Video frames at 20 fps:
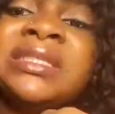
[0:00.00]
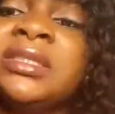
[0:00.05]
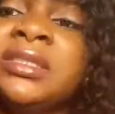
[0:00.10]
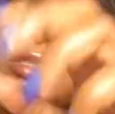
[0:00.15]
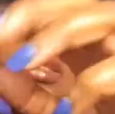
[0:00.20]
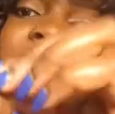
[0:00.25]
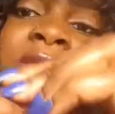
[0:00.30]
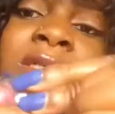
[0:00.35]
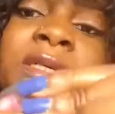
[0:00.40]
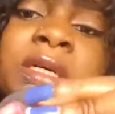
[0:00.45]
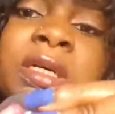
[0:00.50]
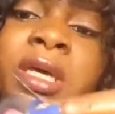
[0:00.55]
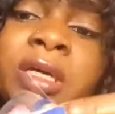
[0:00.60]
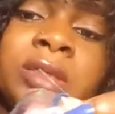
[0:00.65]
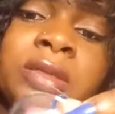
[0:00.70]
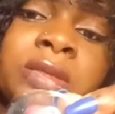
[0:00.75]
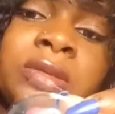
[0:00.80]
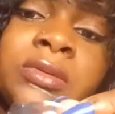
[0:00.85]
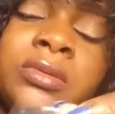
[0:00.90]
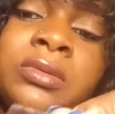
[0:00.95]

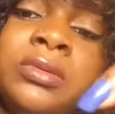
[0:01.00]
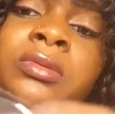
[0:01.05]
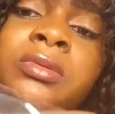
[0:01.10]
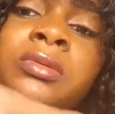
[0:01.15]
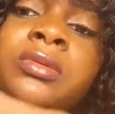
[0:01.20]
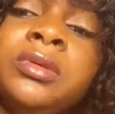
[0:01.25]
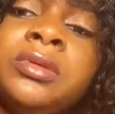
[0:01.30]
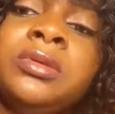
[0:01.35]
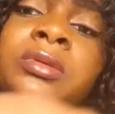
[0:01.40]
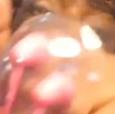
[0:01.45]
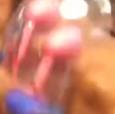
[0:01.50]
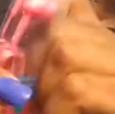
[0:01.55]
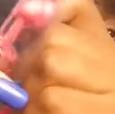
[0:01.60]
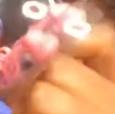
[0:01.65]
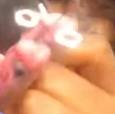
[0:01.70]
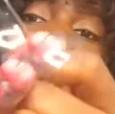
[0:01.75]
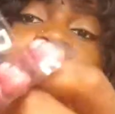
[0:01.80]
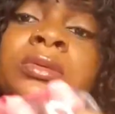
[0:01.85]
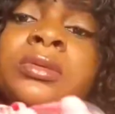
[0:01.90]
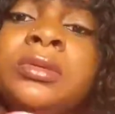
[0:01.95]

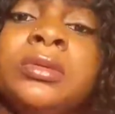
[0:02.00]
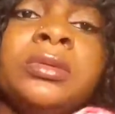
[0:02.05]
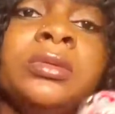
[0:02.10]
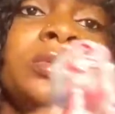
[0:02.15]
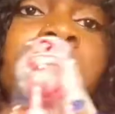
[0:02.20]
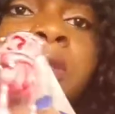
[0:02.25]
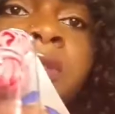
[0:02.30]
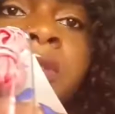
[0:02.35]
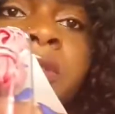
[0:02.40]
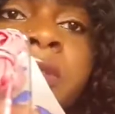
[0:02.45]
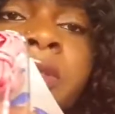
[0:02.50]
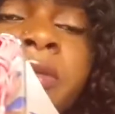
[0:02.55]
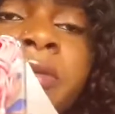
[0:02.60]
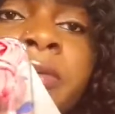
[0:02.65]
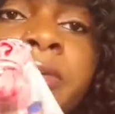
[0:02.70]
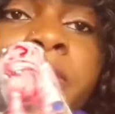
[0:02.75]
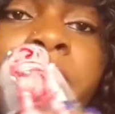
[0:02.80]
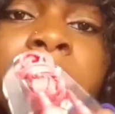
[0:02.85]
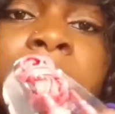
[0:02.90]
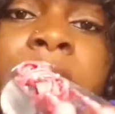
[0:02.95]

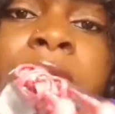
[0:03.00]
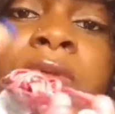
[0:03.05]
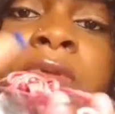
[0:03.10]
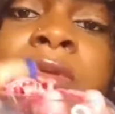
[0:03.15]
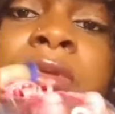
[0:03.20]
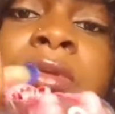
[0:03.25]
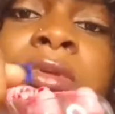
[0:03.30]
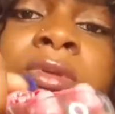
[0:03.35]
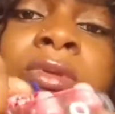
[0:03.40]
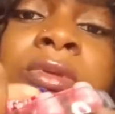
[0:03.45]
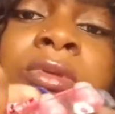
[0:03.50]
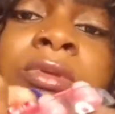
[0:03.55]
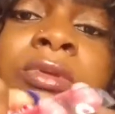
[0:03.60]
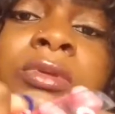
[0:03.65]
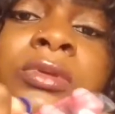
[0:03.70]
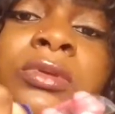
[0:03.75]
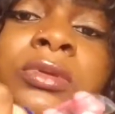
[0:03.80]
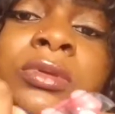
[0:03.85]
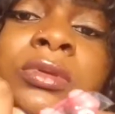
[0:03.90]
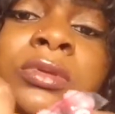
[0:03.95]

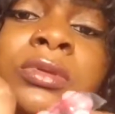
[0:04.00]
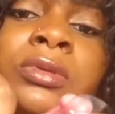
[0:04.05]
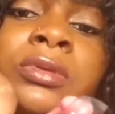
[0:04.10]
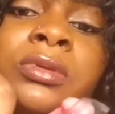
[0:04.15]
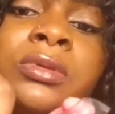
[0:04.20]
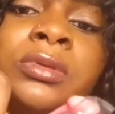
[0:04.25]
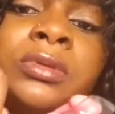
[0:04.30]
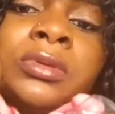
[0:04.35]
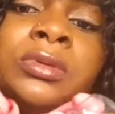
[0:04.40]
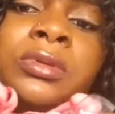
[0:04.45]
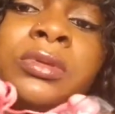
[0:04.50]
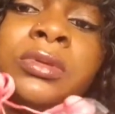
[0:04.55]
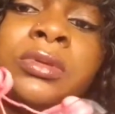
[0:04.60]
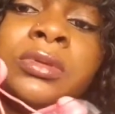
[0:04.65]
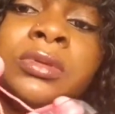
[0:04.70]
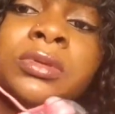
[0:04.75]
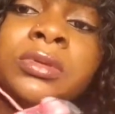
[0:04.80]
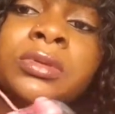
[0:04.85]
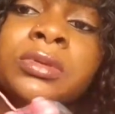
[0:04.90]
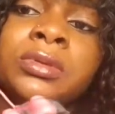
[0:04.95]

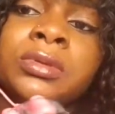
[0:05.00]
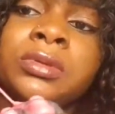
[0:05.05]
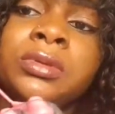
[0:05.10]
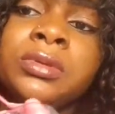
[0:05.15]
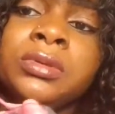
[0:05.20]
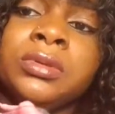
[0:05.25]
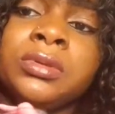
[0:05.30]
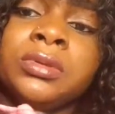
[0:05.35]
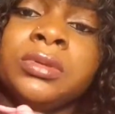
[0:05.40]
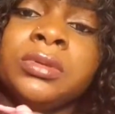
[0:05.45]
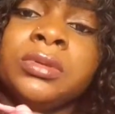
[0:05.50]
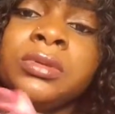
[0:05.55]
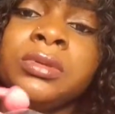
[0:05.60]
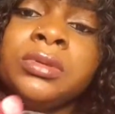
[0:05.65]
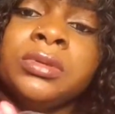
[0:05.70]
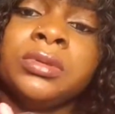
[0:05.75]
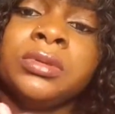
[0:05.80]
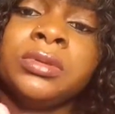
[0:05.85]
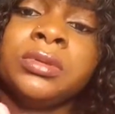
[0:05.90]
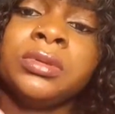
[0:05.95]

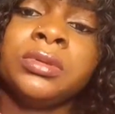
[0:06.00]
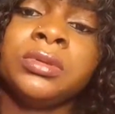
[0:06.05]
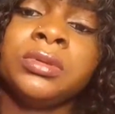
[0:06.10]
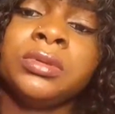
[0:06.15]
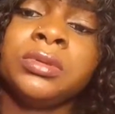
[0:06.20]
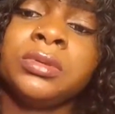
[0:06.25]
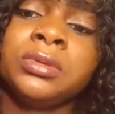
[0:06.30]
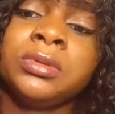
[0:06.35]
No one is speaking in this clip.